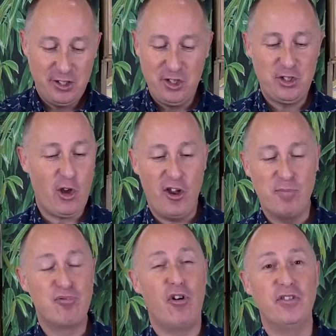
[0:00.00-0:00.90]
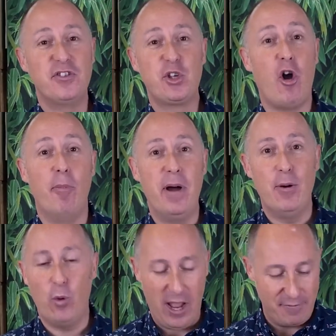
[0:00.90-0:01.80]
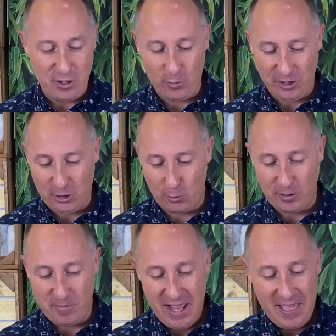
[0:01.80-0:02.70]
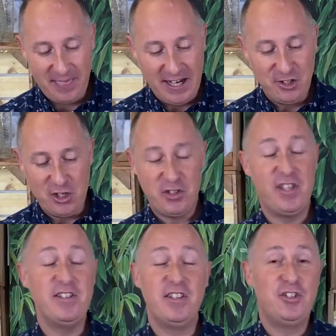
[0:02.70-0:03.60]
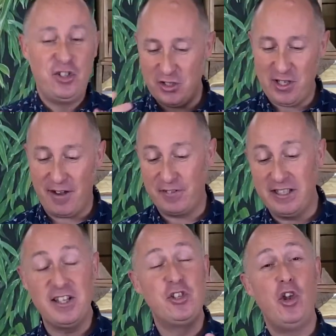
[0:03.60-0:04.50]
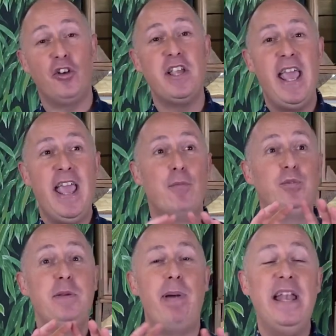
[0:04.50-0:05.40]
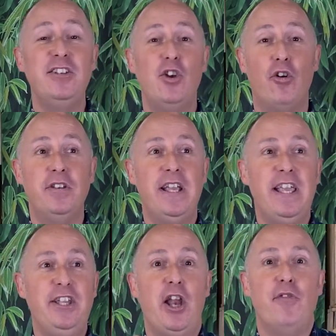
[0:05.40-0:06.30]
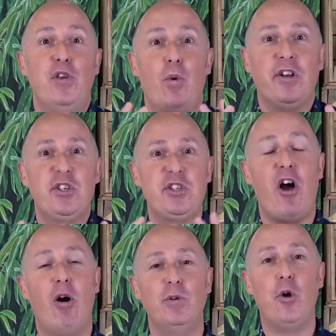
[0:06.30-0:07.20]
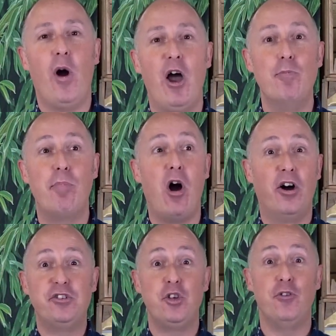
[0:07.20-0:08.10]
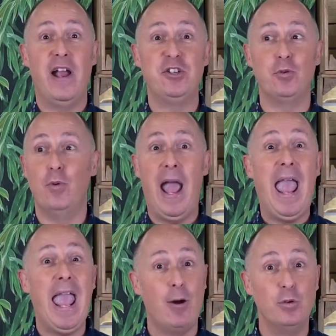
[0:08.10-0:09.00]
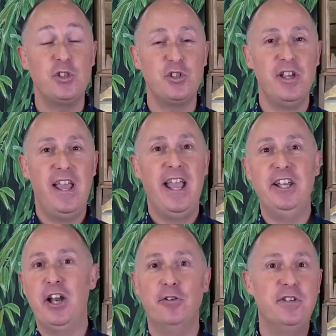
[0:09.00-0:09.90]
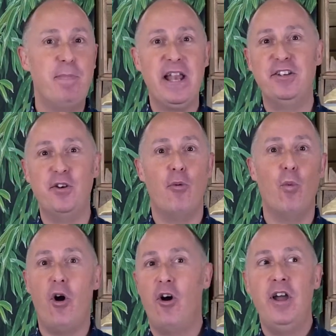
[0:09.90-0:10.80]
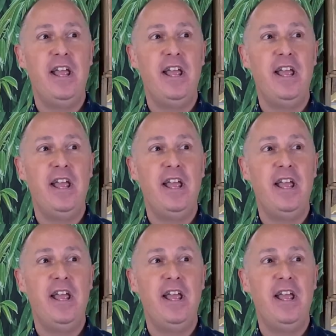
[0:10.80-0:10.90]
just kind of bronze, copper, whatever you want to call them. They're just lovely. There's lot, depending on, you know, if you want to style your home bar to your actual house, you know, depending on what